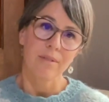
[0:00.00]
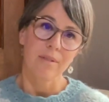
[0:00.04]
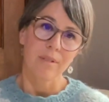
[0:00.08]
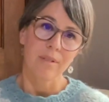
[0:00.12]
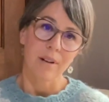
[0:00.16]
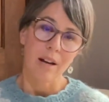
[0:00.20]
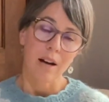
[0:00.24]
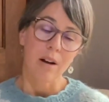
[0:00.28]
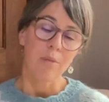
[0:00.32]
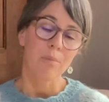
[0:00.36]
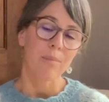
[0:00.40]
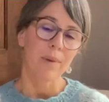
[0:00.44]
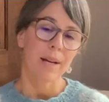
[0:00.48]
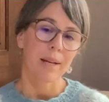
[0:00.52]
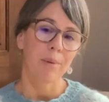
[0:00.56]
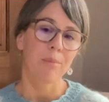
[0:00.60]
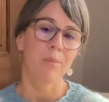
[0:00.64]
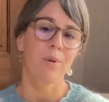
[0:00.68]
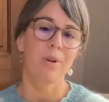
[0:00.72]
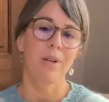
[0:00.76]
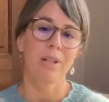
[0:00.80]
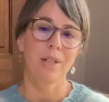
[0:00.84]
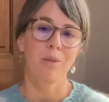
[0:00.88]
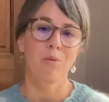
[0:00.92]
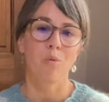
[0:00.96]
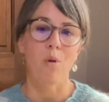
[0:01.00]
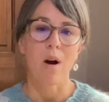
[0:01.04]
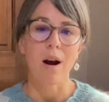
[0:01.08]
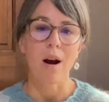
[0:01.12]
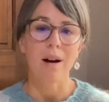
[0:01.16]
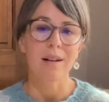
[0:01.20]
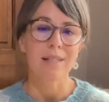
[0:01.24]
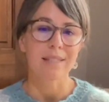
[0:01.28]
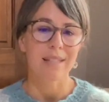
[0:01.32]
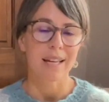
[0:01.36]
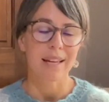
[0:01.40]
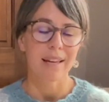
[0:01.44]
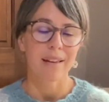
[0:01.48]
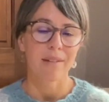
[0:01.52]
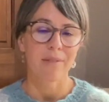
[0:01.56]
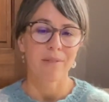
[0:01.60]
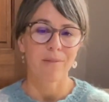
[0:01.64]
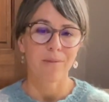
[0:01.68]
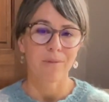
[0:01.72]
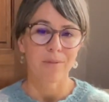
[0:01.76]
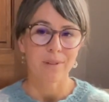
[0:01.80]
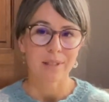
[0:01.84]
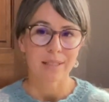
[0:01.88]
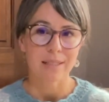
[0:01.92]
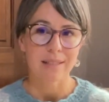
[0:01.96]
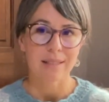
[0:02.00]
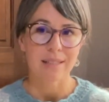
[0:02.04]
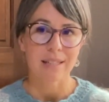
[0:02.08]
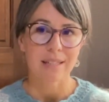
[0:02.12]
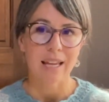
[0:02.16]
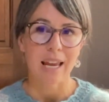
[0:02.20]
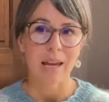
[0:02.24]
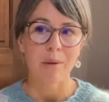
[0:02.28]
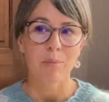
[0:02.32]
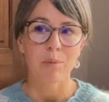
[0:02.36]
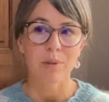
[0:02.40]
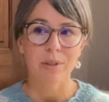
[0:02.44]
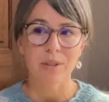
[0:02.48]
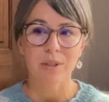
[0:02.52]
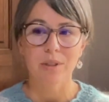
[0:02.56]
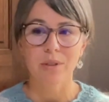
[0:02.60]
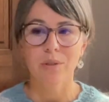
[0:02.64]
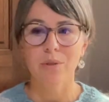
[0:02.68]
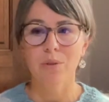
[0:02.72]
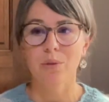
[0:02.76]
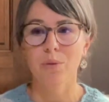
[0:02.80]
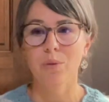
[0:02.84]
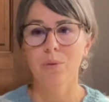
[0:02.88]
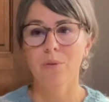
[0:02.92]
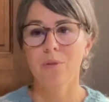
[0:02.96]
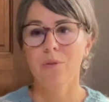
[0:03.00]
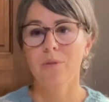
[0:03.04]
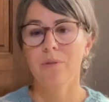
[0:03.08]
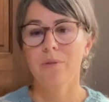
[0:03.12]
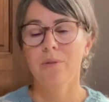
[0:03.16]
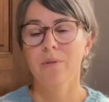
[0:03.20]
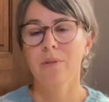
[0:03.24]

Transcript: on my morning walks, I was able to